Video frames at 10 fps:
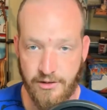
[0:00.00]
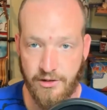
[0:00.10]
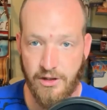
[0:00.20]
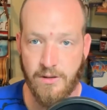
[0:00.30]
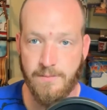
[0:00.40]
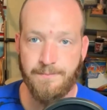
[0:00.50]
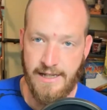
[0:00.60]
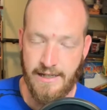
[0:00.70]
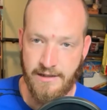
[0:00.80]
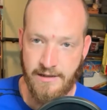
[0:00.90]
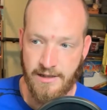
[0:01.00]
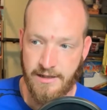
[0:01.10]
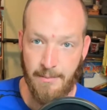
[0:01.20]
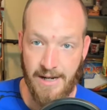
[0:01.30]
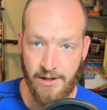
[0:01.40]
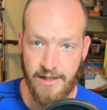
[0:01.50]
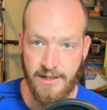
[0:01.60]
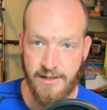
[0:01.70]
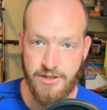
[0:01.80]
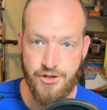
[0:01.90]
So in
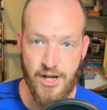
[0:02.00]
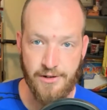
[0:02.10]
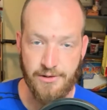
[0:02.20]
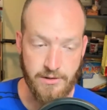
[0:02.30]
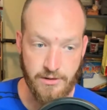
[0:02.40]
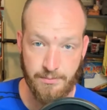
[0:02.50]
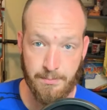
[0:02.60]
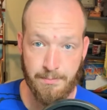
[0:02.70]
America in general,